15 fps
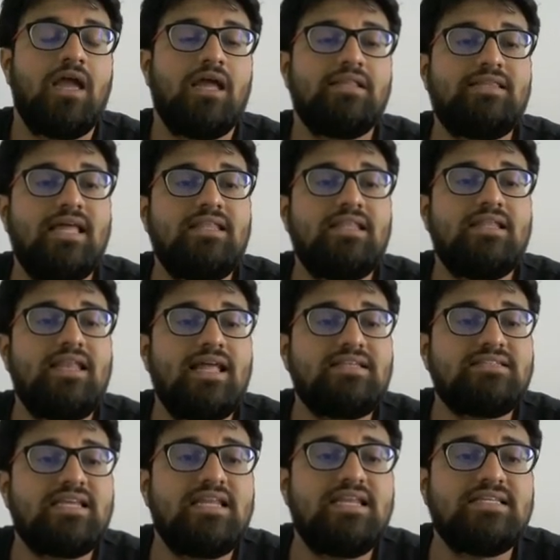Then the next
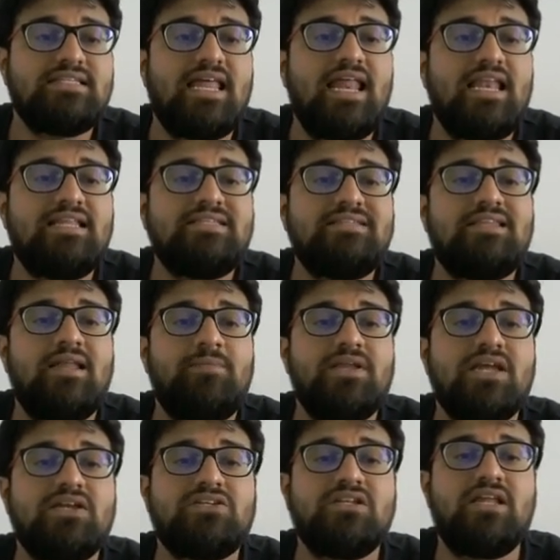skill is analysis and
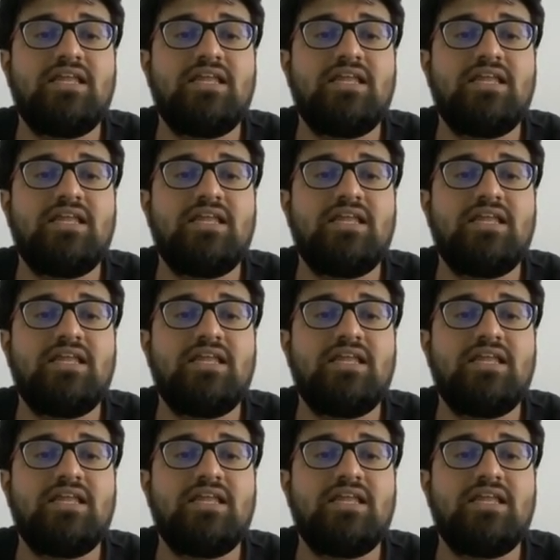application.